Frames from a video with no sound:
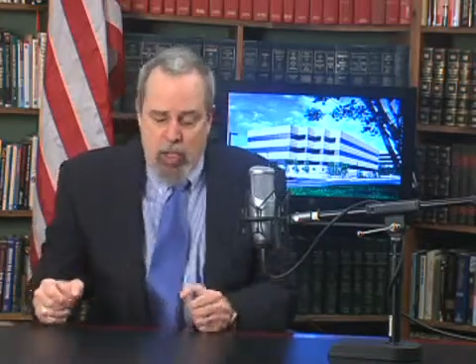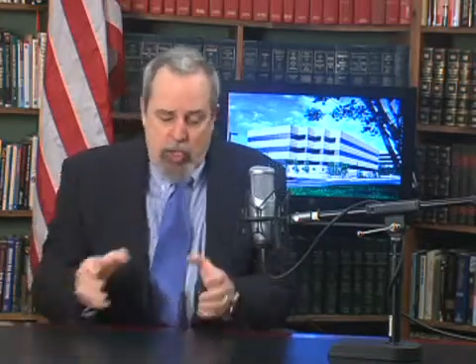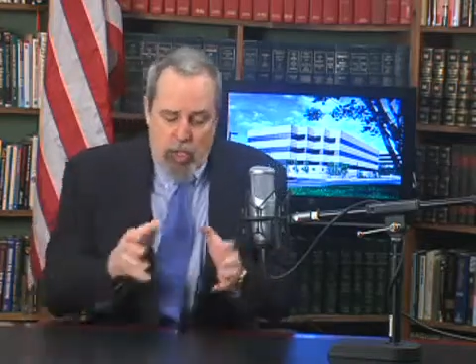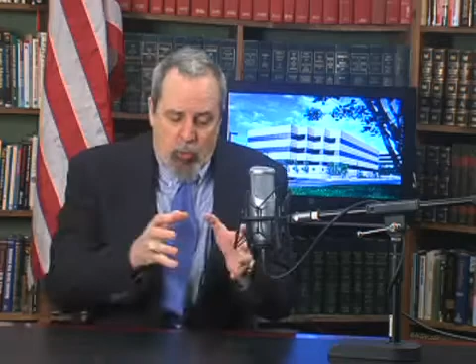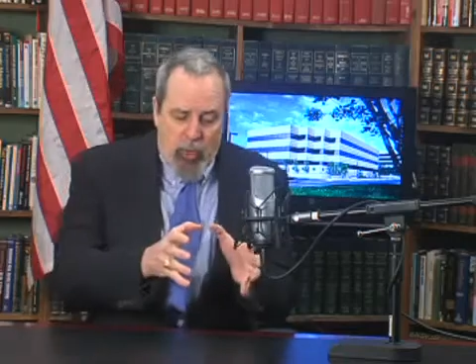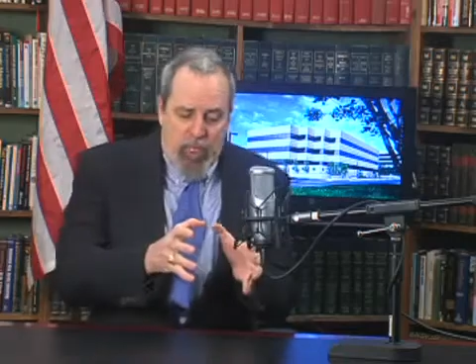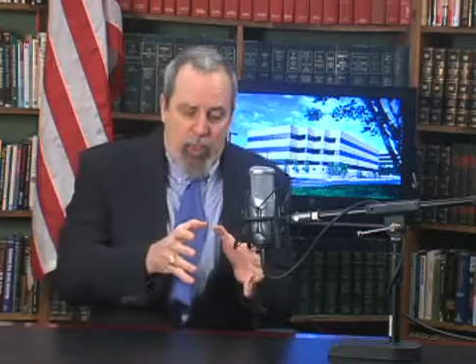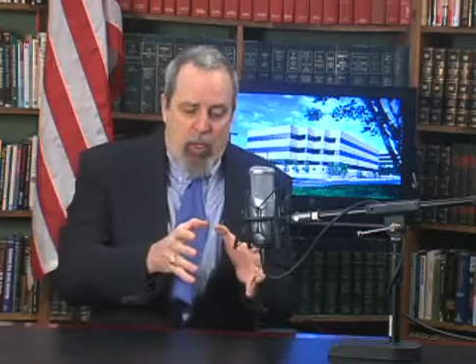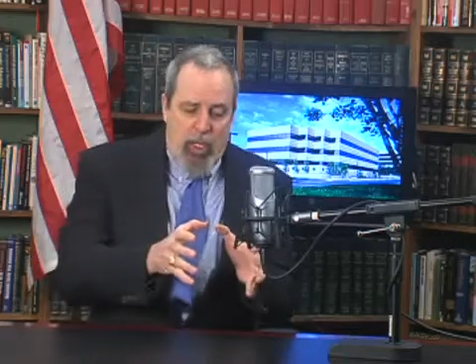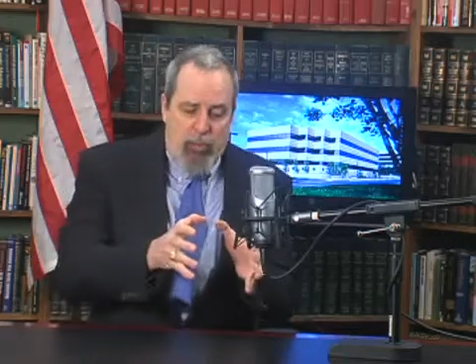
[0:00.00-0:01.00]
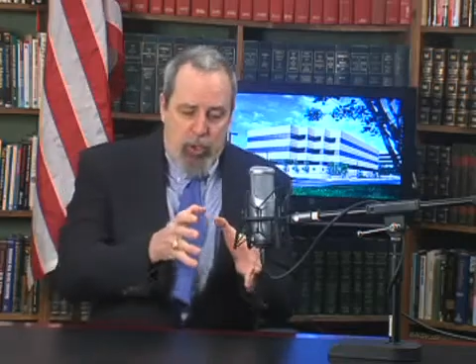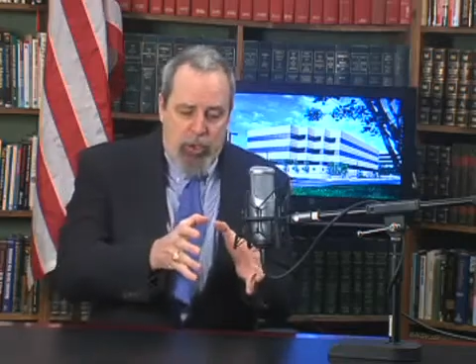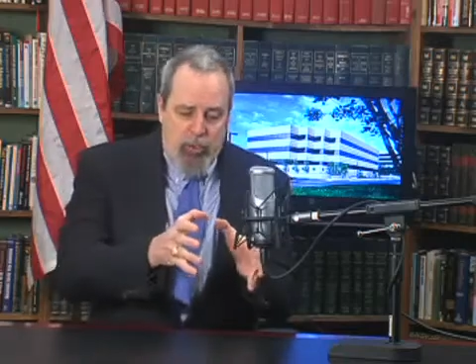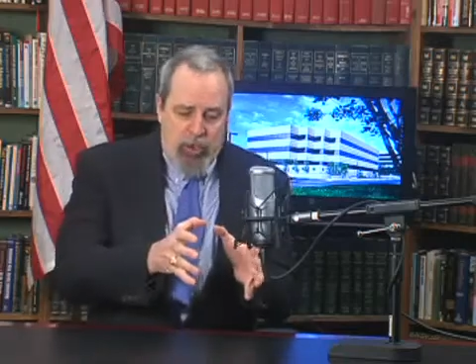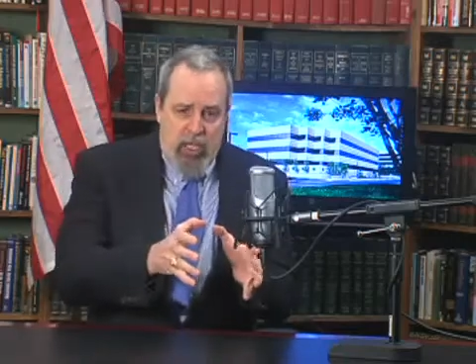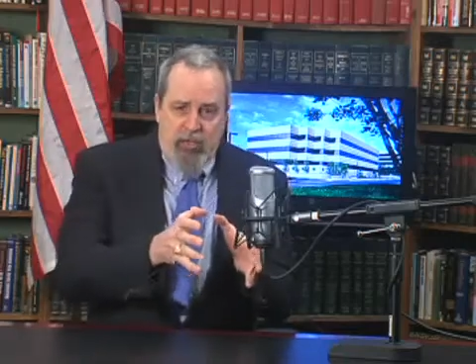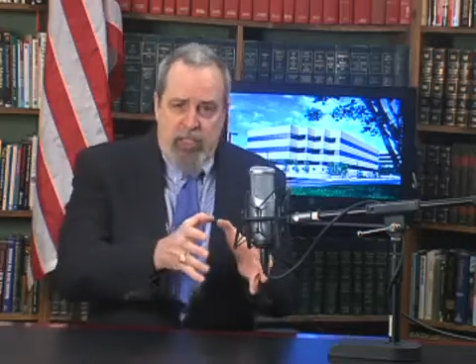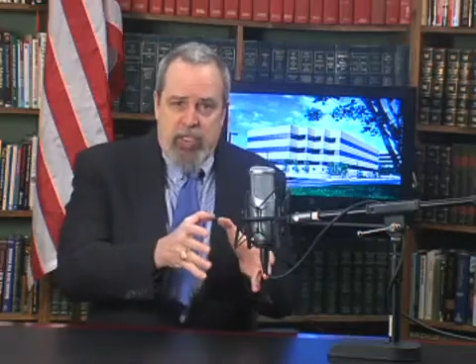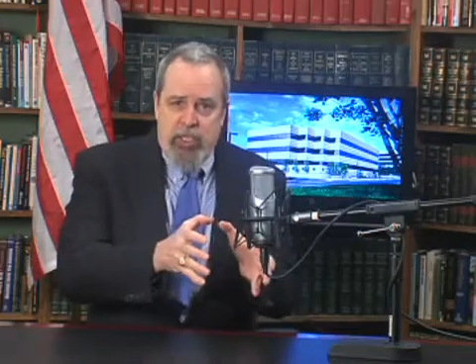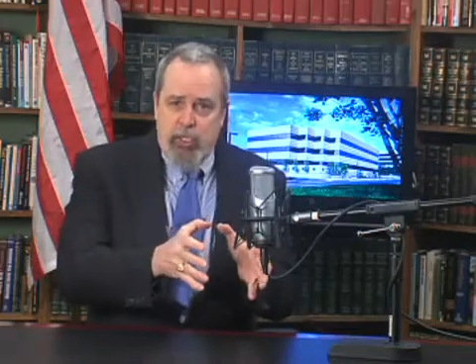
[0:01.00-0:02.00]
Do you really want to put yourself
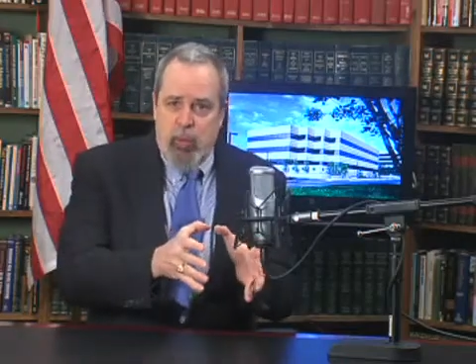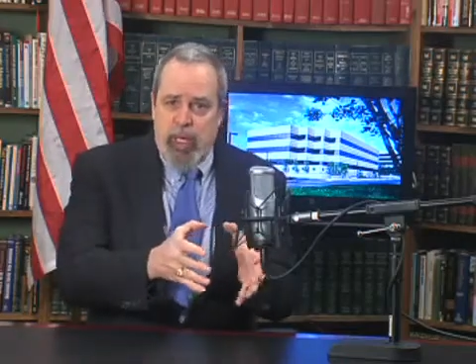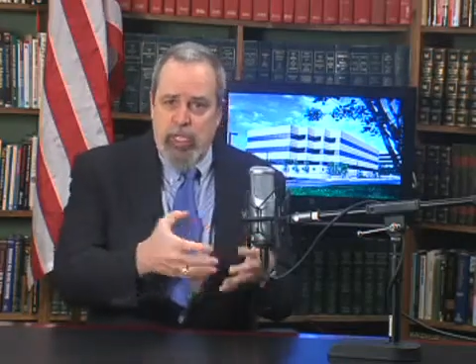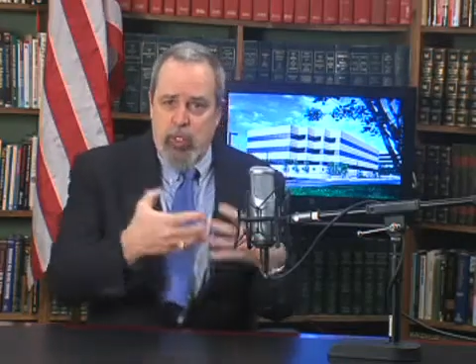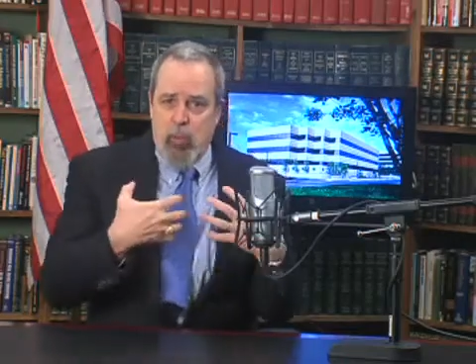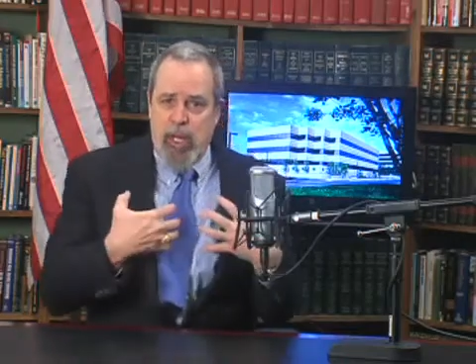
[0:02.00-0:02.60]
in a situation